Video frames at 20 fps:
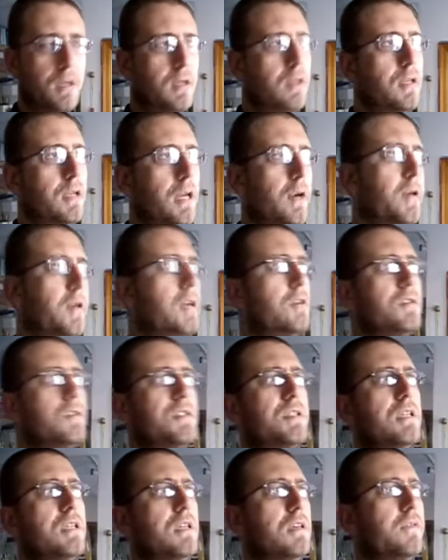Now here's
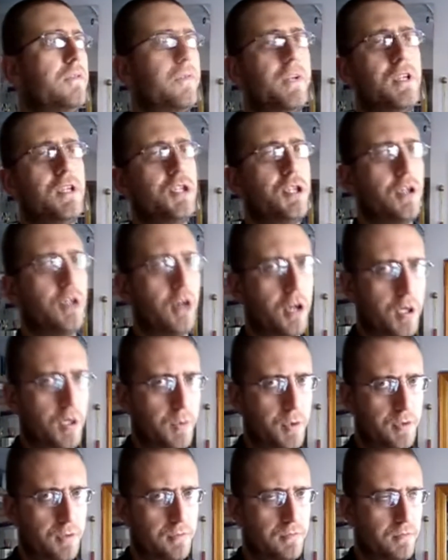the finishing argument,
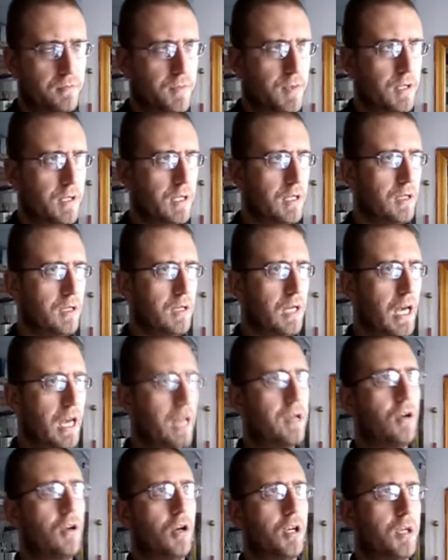the
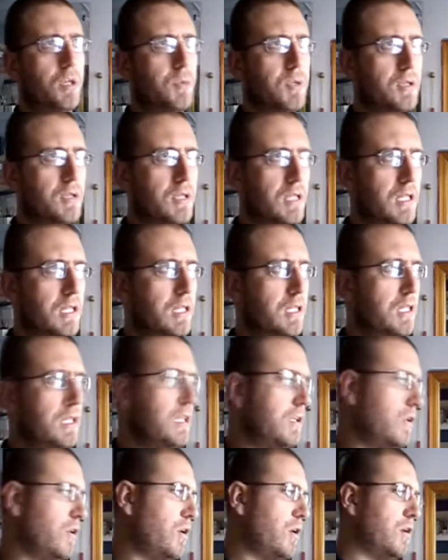end argument, the
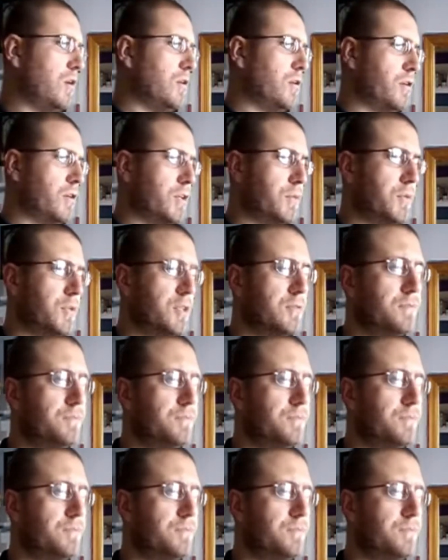kill-all argument.